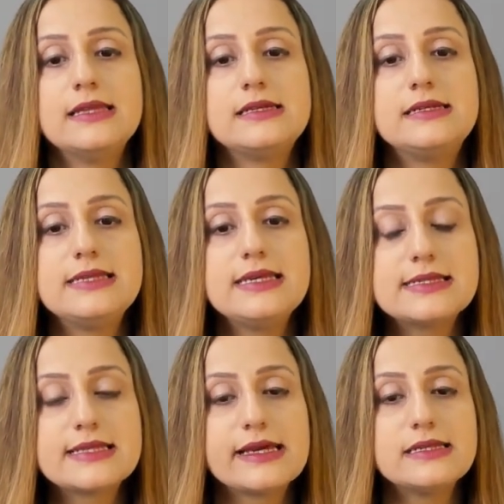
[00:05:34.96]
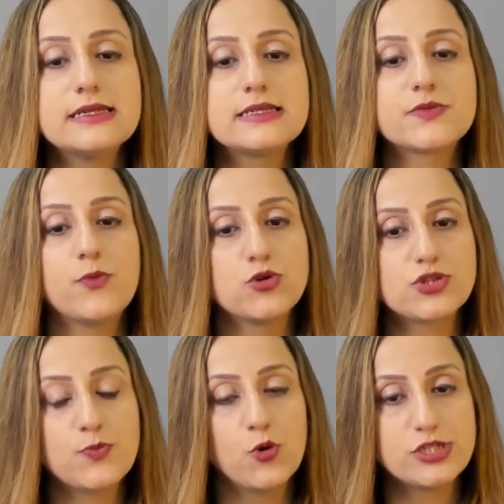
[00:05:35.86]
The disease lens is
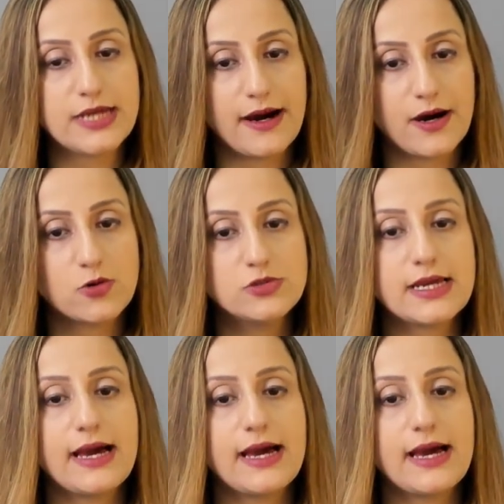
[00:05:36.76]
pulled out